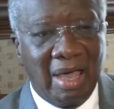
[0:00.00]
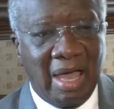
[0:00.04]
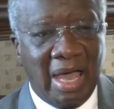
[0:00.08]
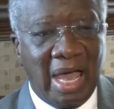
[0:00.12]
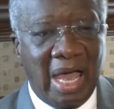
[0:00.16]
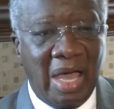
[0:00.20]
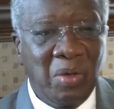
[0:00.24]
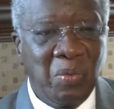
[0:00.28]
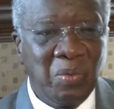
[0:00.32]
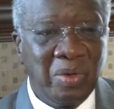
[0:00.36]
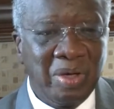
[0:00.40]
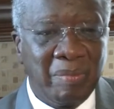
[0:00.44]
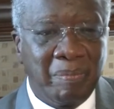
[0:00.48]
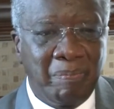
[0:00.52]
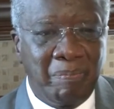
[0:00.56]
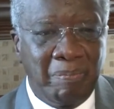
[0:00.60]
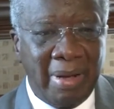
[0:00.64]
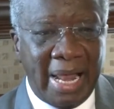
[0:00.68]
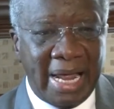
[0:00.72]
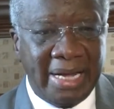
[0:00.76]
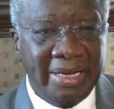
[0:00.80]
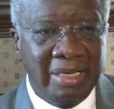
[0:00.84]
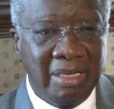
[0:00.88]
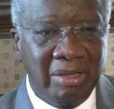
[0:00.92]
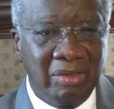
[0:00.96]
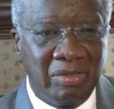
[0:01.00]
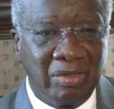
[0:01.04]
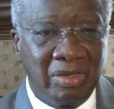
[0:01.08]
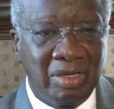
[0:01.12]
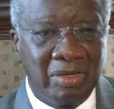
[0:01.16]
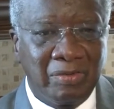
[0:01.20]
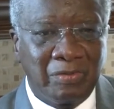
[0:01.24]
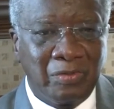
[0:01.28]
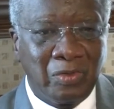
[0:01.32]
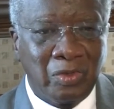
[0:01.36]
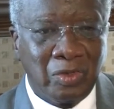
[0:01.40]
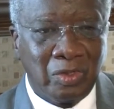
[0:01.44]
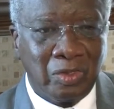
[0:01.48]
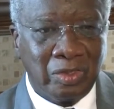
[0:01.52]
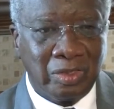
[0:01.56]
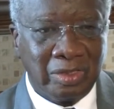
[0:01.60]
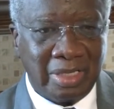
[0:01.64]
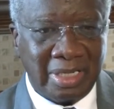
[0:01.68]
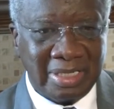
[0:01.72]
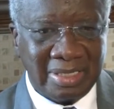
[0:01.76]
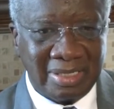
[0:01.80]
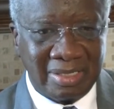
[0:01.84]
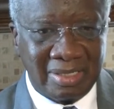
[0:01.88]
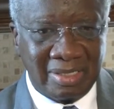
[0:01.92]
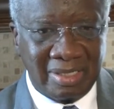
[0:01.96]
And we are planning, therefore,
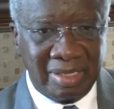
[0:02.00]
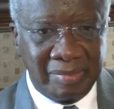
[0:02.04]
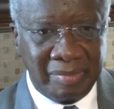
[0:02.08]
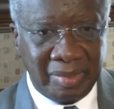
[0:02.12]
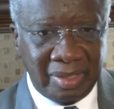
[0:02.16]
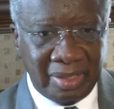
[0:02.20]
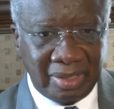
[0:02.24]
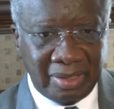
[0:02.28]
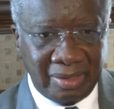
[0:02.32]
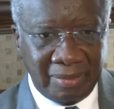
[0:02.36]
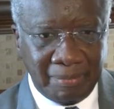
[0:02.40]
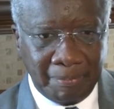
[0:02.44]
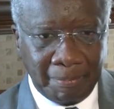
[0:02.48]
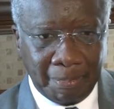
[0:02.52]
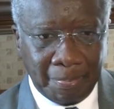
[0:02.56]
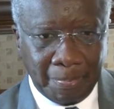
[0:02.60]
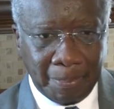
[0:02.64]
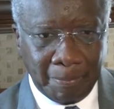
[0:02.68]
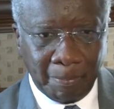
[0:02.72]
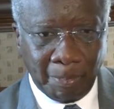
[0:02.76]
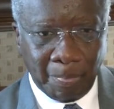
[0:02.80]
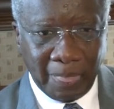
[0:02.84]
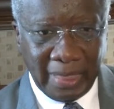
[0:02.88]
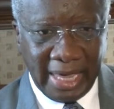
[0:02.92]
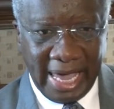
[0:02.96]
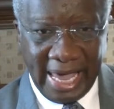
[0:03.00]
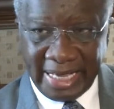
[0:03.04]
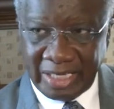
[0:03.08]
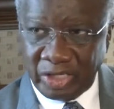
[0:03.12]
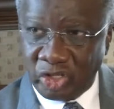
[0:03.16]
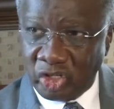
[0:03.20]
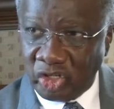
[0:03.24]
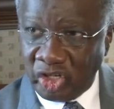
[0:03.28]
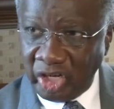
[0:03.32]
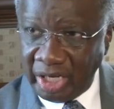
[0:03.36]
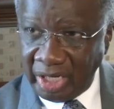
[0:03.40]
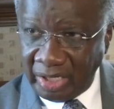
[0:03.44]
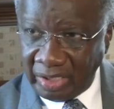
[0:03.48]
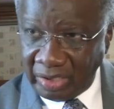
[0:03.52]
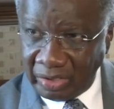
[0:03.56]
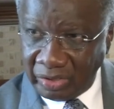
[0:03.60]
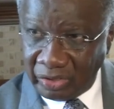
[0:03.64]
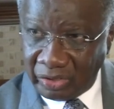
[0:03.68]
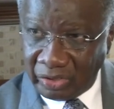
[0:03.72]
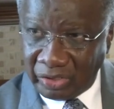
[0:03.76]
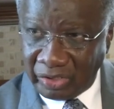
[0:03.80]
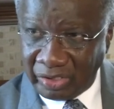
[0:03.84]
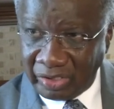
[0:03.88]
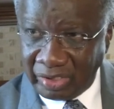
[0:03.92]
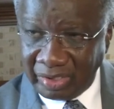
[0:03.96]
a similar
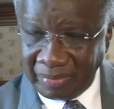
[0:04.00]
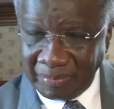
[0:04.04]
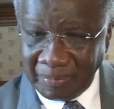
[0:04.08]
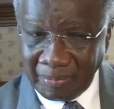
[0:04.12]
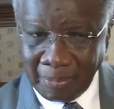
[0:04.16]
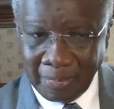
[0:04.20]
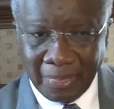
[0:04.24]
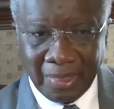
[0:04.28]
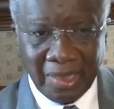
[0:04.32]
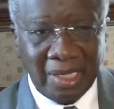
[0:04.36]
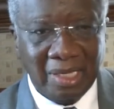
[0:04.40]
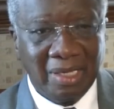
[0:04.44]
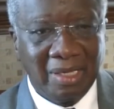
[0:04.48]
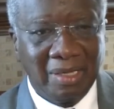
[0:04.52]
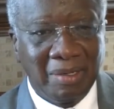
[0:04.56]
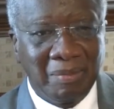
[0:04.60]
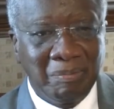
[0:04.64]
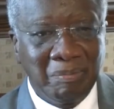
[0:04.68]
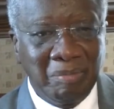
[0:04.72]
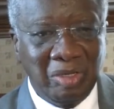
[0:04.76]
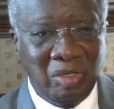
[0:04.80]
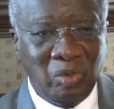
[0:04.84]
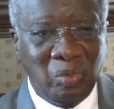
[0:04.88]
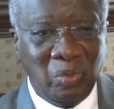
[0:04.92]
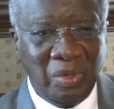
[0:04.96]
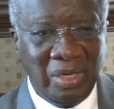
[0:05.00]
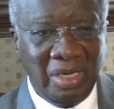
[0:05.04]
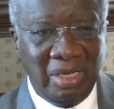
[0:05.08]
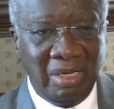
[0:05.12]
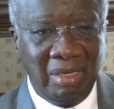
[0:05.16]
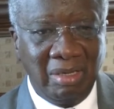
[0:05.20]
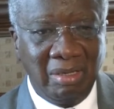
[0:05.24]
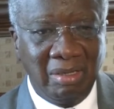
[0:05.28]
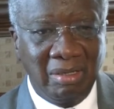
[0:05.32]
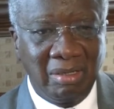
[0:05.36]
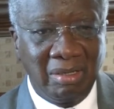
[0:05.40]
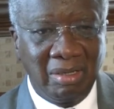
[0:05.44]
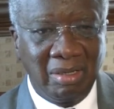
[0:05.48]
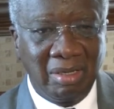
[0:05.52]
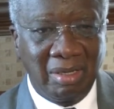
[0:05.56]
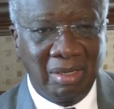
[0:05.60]
exchange between